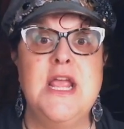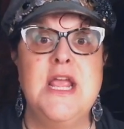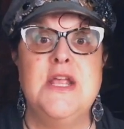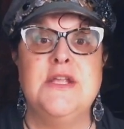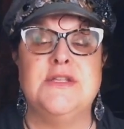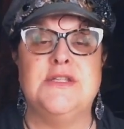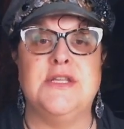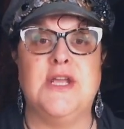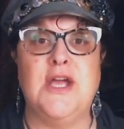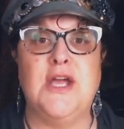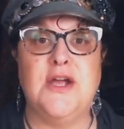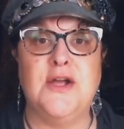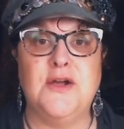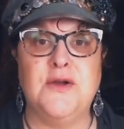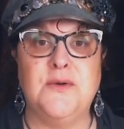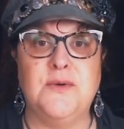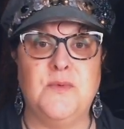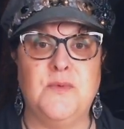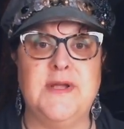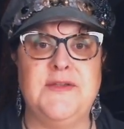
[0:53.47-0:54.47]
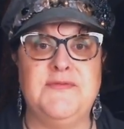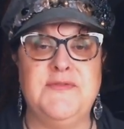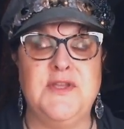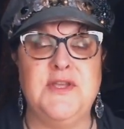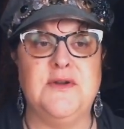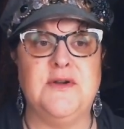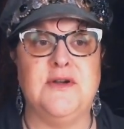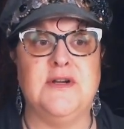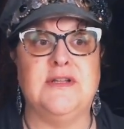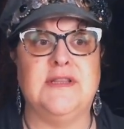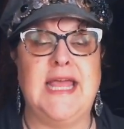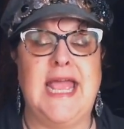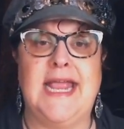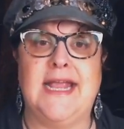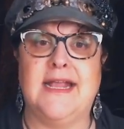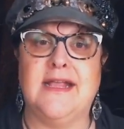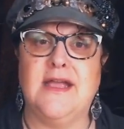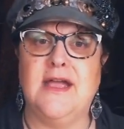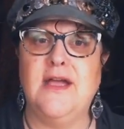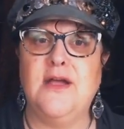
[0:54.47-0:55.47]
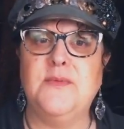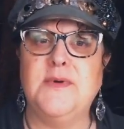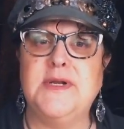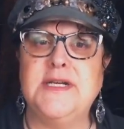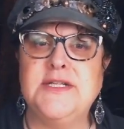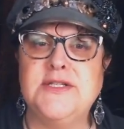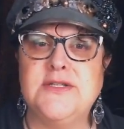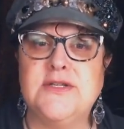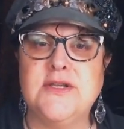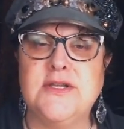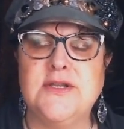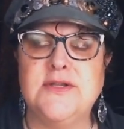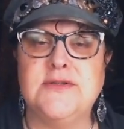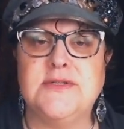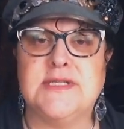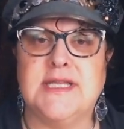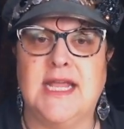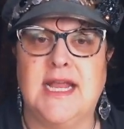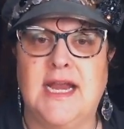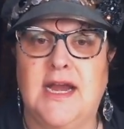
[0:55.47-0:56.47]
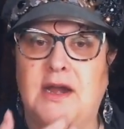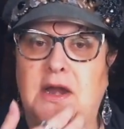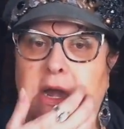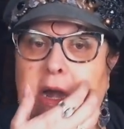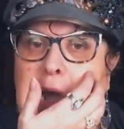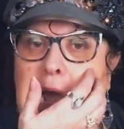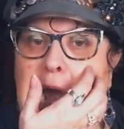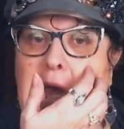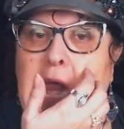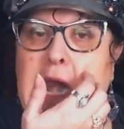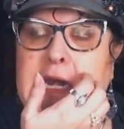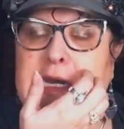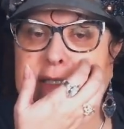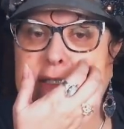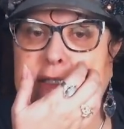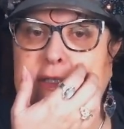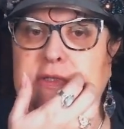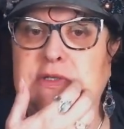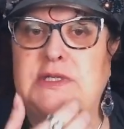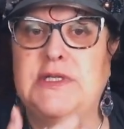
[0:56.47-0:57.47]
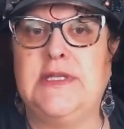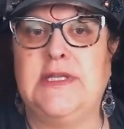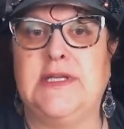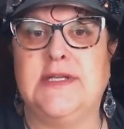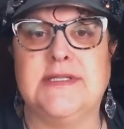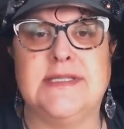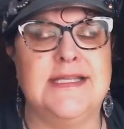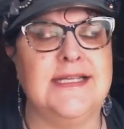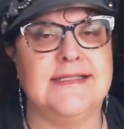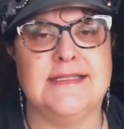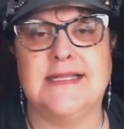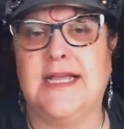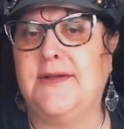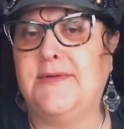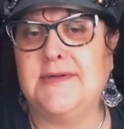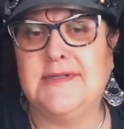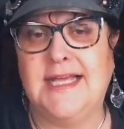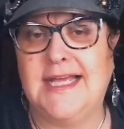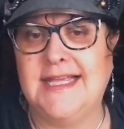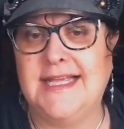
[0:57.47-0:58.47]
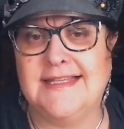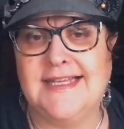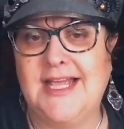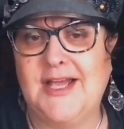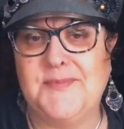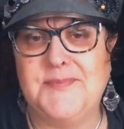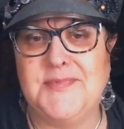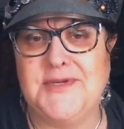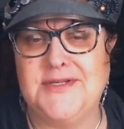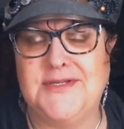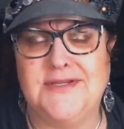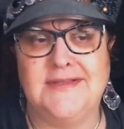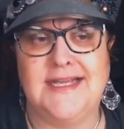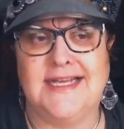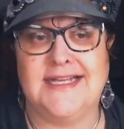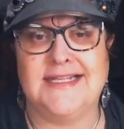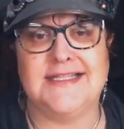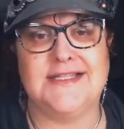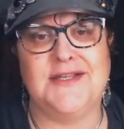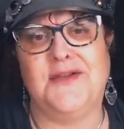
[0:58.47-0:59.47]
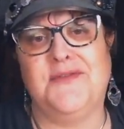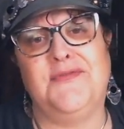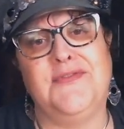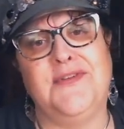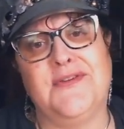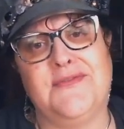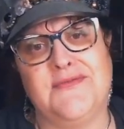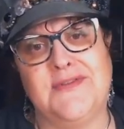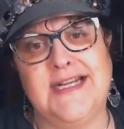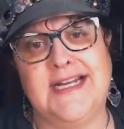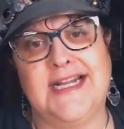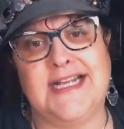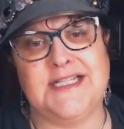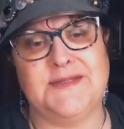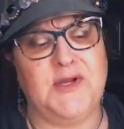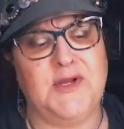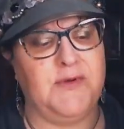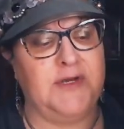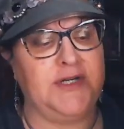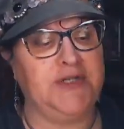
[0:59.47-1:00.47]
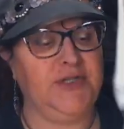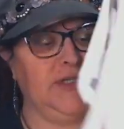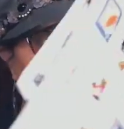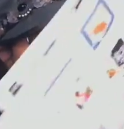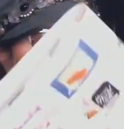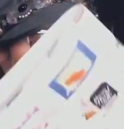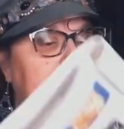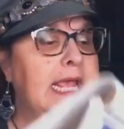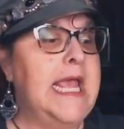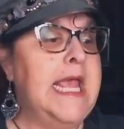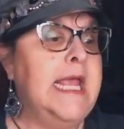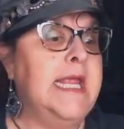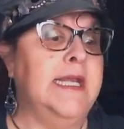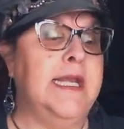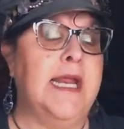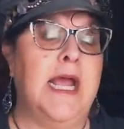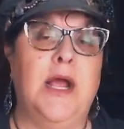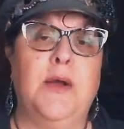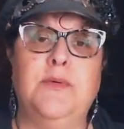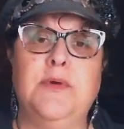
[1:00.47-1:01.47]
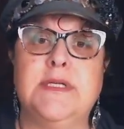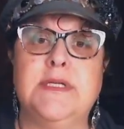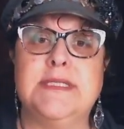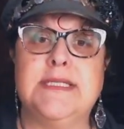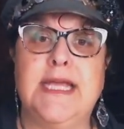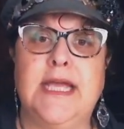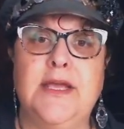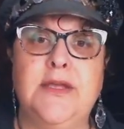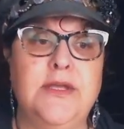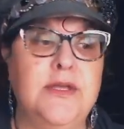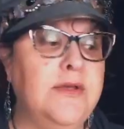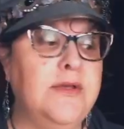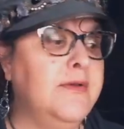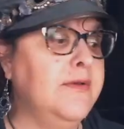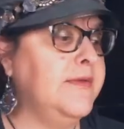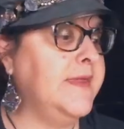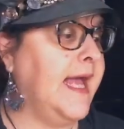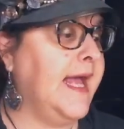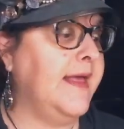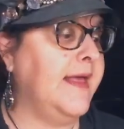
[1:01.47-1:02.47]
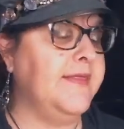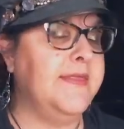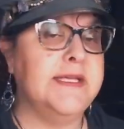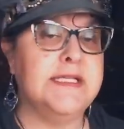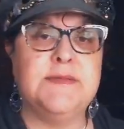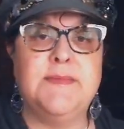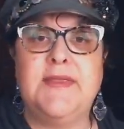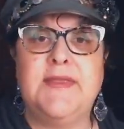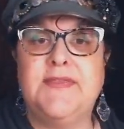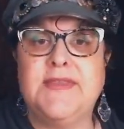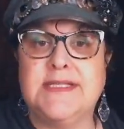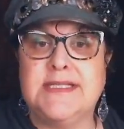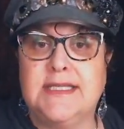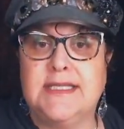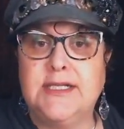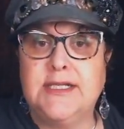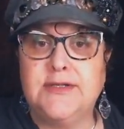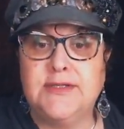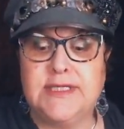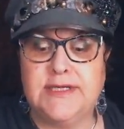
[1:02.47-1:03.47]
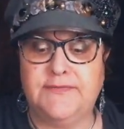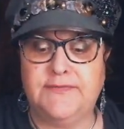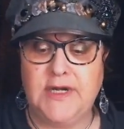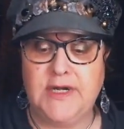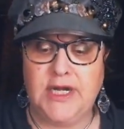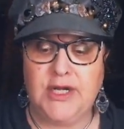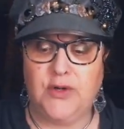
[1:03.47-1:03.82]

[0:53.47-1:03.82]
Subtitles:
So if you're like, oh, what did you use there? Or how did you do those things? I will gladly help you do that. So feel free to ask me questions. Now, I will tell you that this month is a little different.